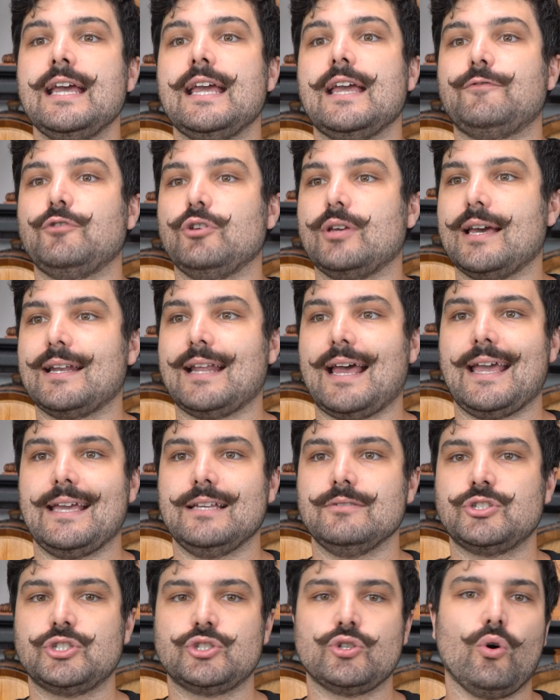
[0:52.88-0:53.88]
if you get
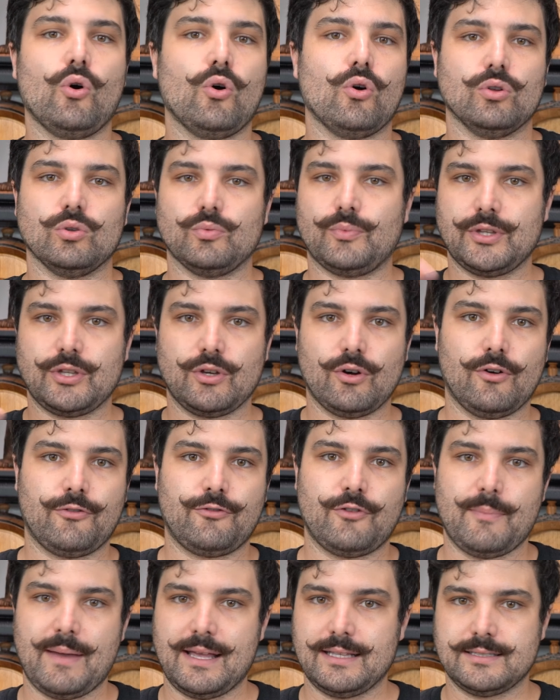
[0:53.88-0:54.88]
a stall with your
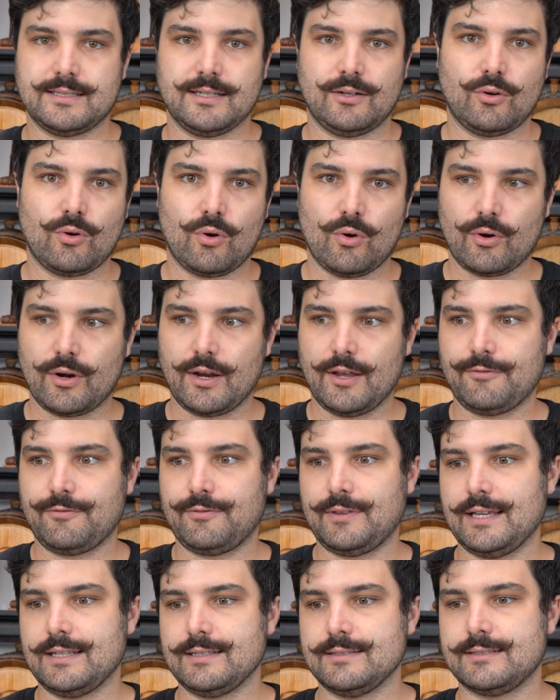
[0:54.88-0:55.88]
fermenter, or if
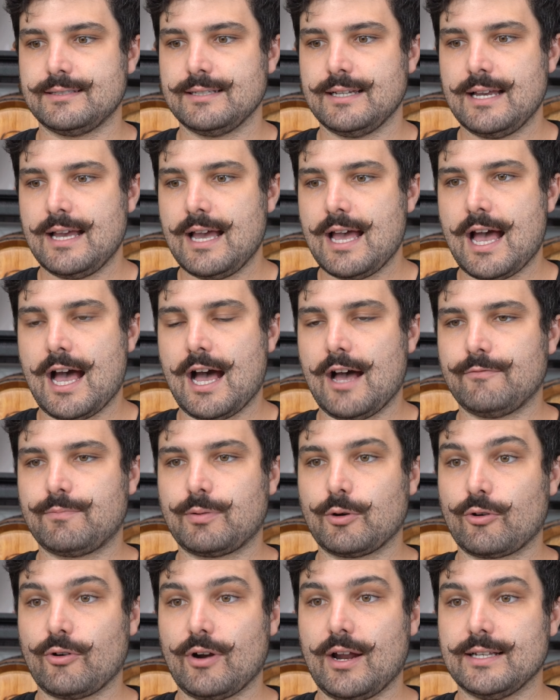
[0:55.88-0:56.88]
things have
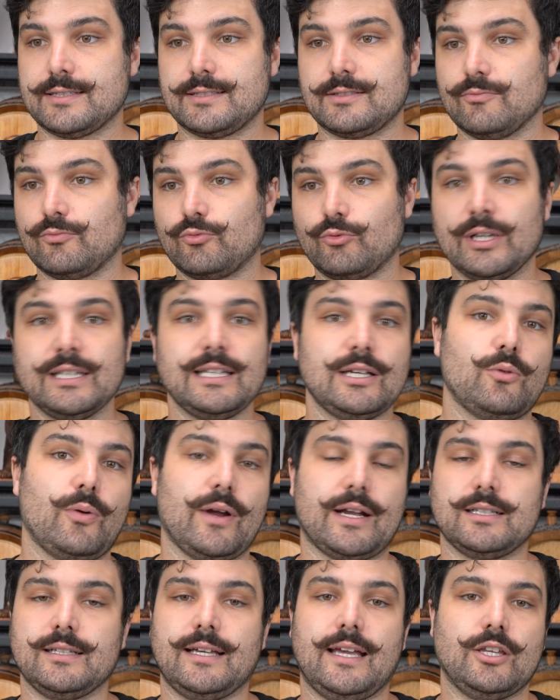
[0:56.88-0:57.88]
progressed really
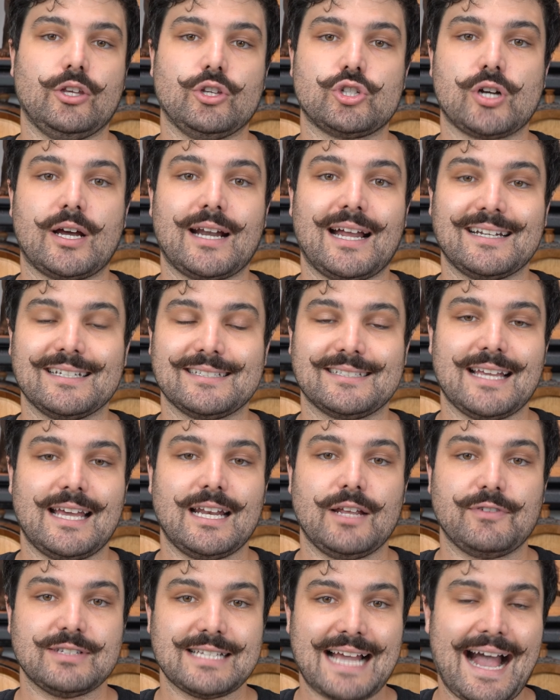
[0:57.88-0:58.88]
quickly and you're trying to
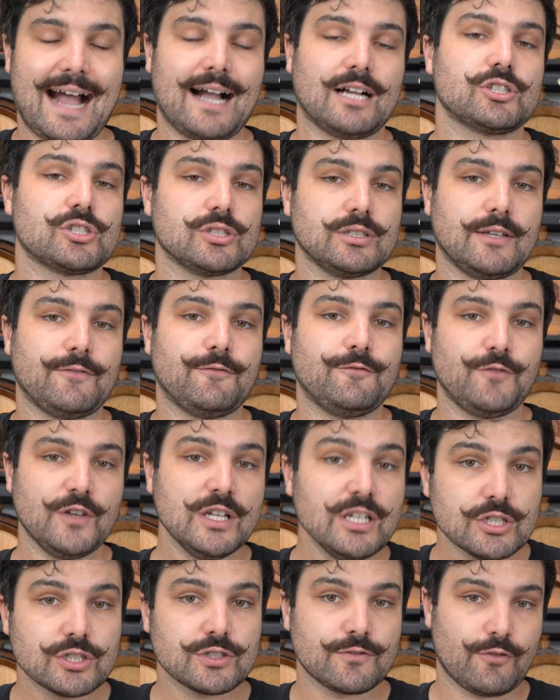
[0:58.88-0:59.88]
understand if it's actually finished